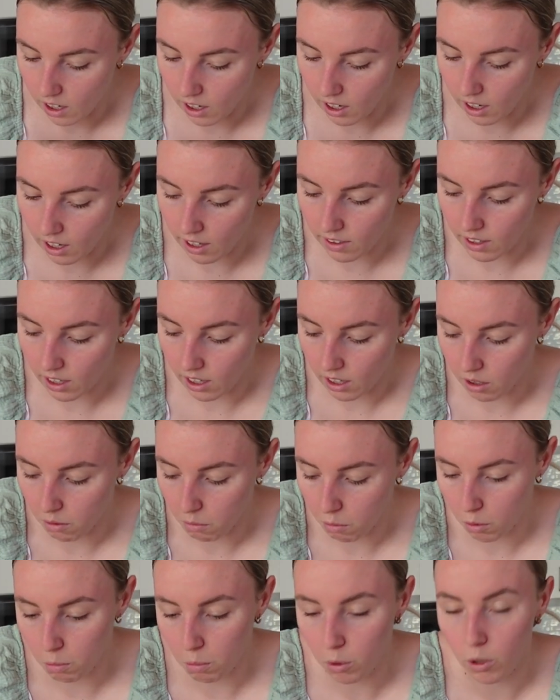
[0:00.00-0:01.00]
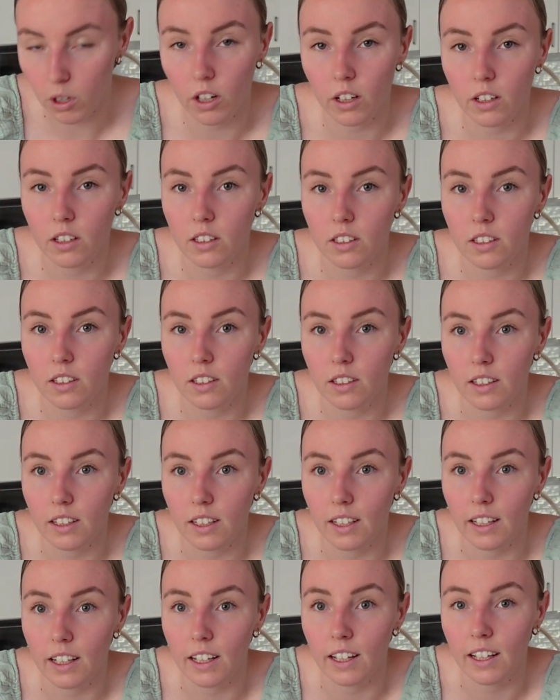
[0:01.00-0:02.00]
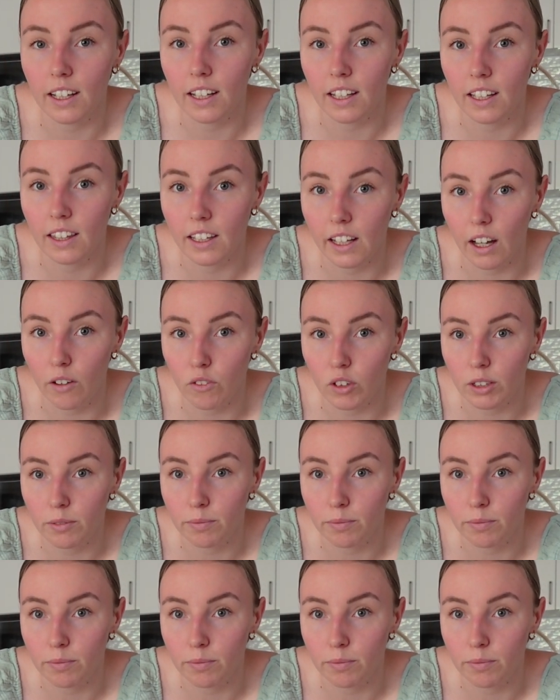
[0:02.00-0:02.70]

and then we'll put it in the oven.